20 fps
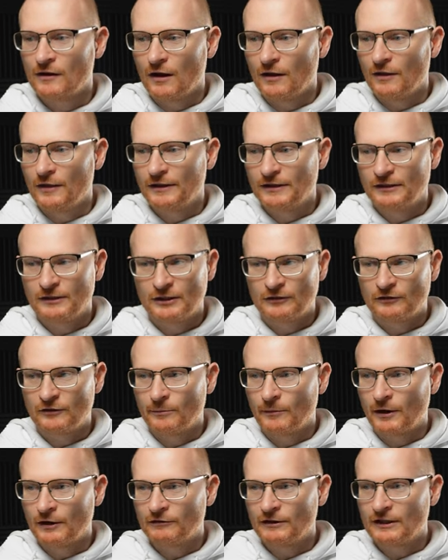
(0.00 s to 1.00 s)
This is just from
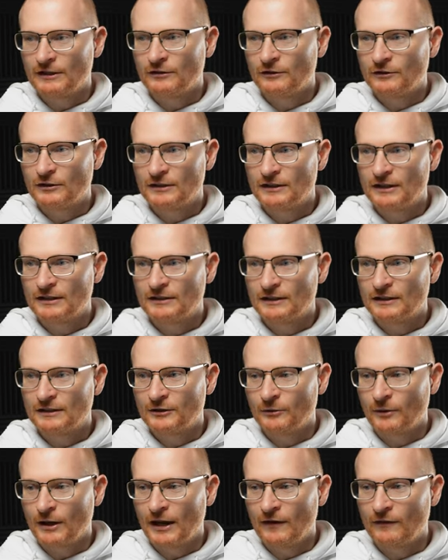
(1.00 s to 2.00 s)
my research assistant,
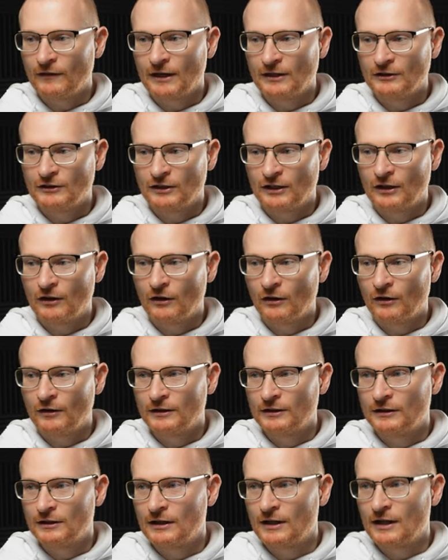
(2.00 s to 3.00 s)
so I haven't actually
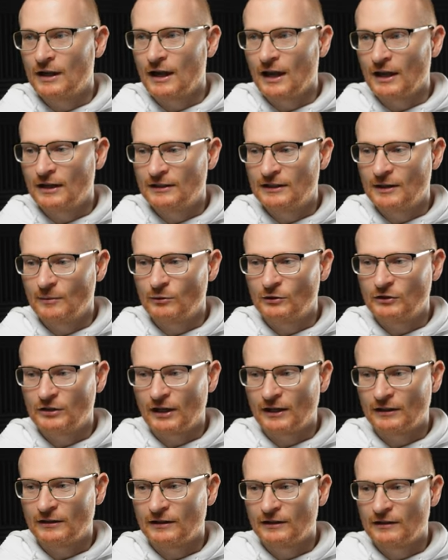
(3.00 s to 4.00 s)
gone and double
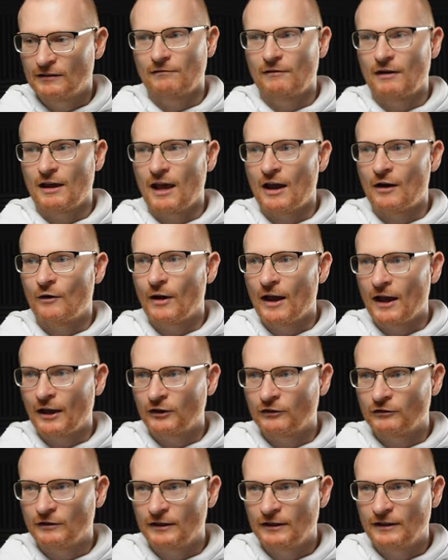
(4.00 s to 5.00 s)
checked how
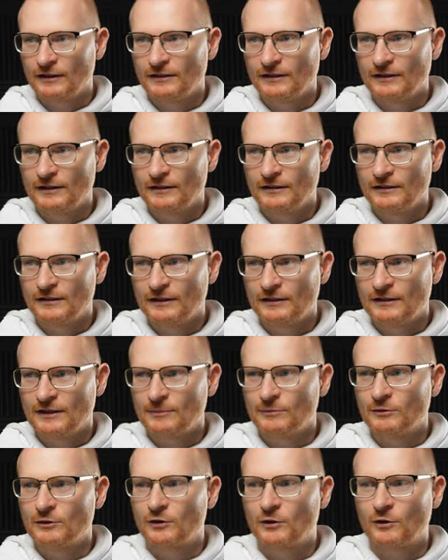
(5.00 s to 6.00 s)
accurate this is. It
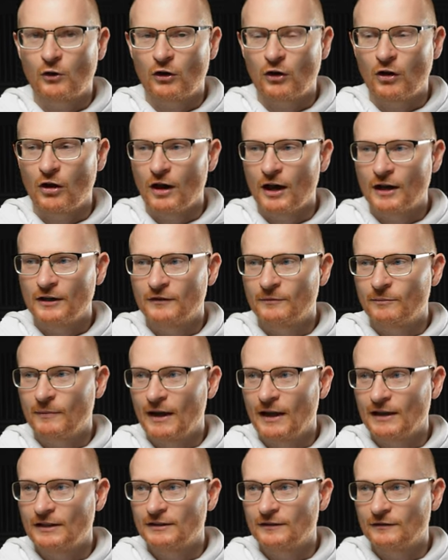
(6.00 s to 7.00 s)
seems kind of
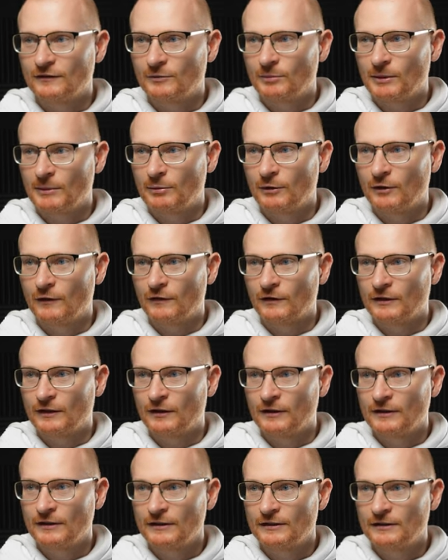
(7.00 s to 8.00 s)
massive, to be perfectly
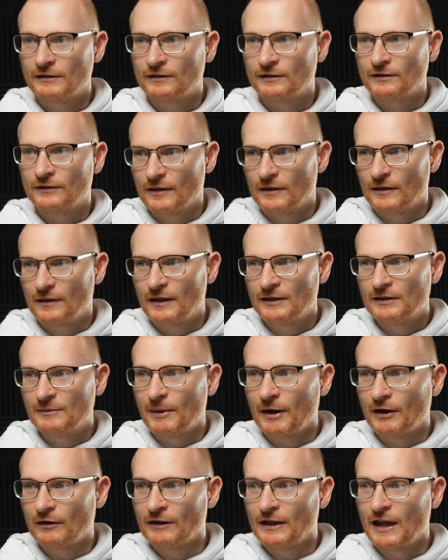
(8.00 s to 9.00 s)
honest. These
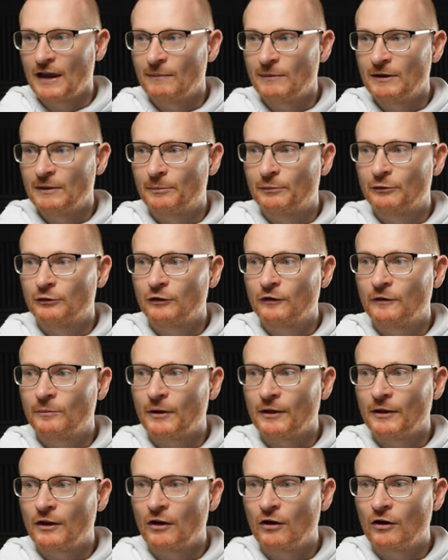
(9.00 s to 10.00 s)
apparently have been approved by
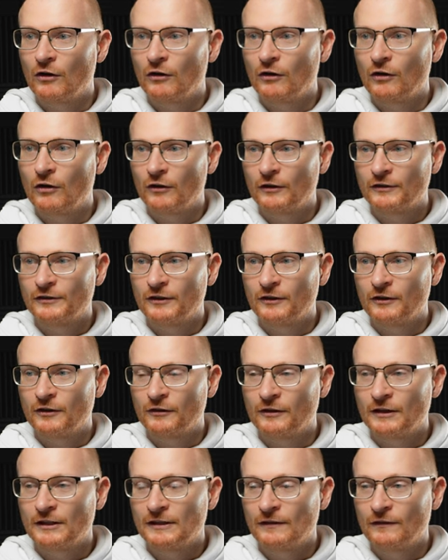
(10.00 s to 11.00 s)
the Hong Kong
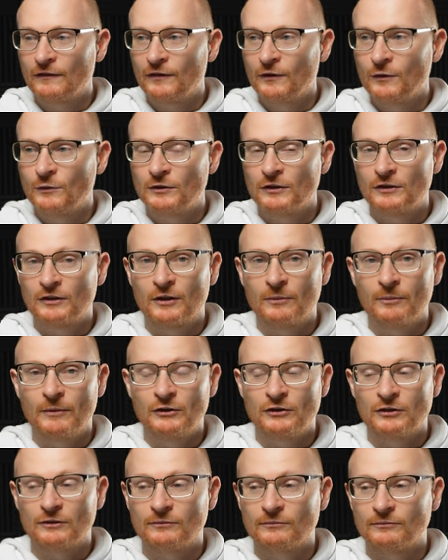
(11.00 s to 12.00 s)
Securities and Futures
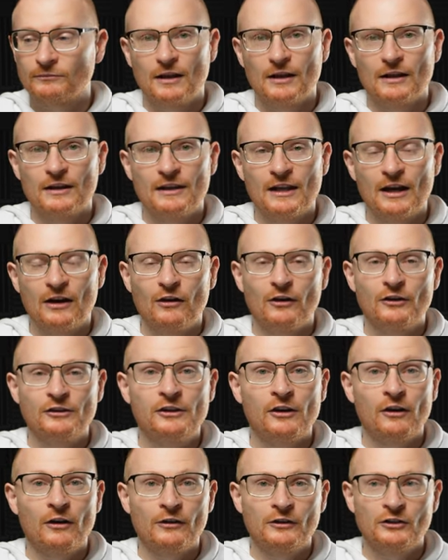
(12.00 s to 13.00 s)
Commission. Now on
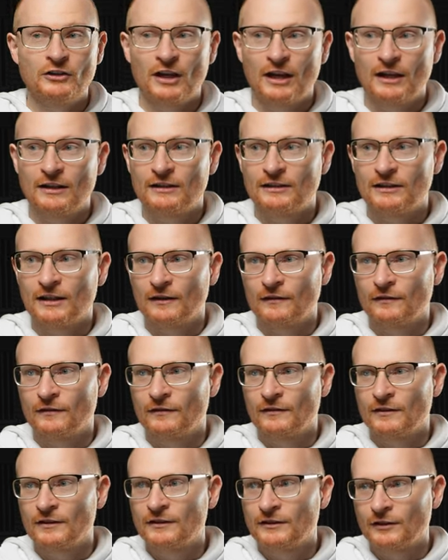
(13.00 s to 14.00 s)
to on chain stuff.
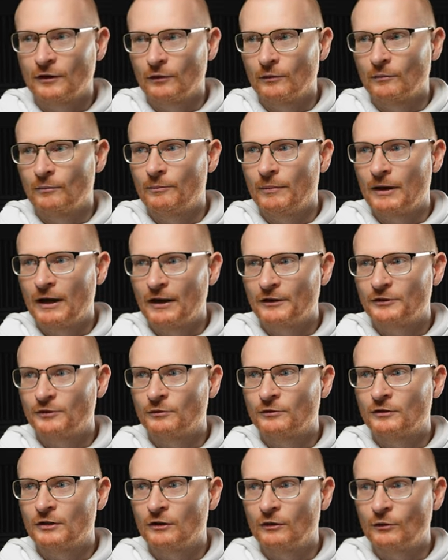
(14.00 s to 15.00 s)
So,
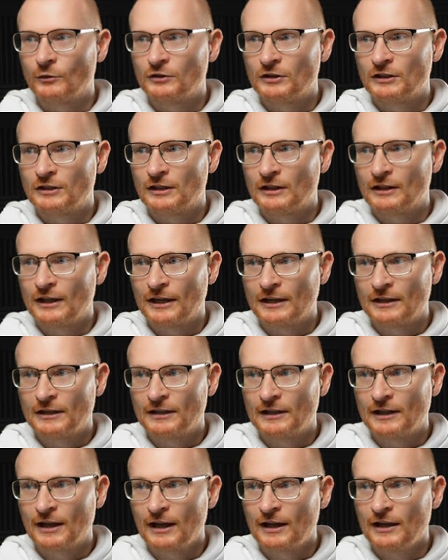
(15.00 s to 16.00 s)
Parcls launching later
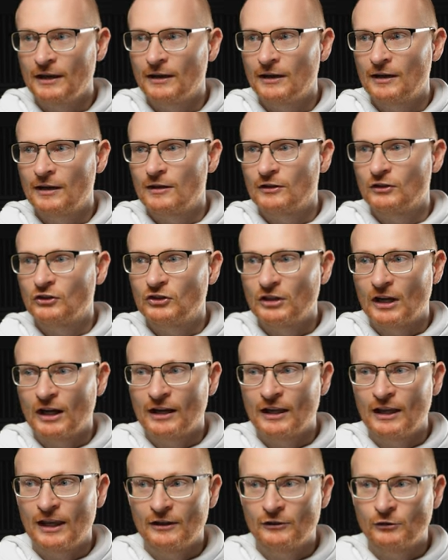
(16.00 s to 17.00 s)
today.
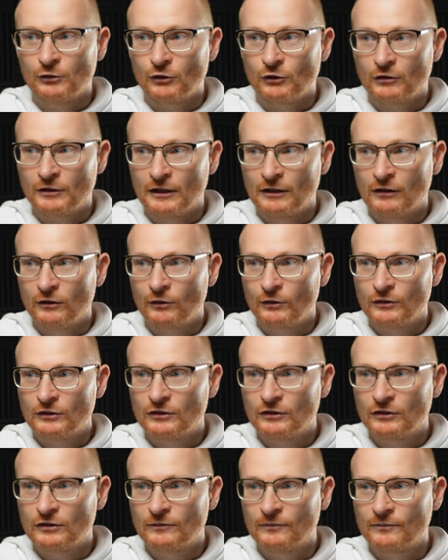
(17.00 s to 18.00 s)
Sharky has already launched.